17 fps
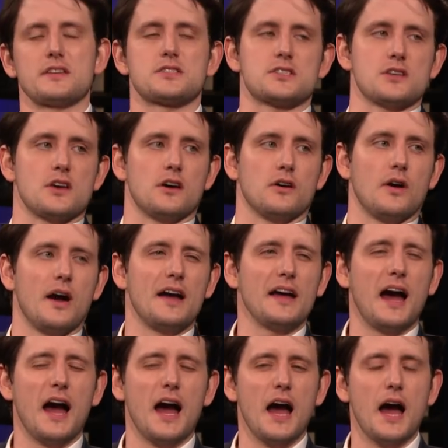so.
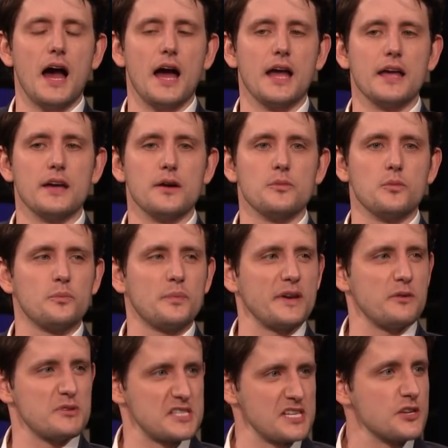Yeah. But
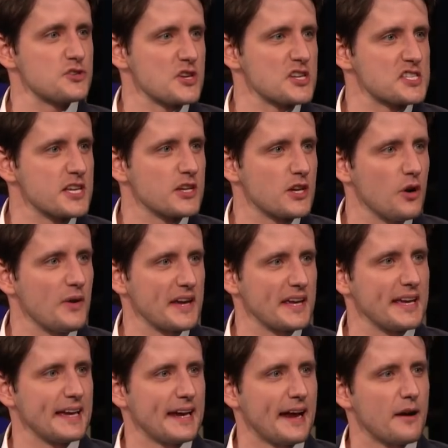it was interesting going in.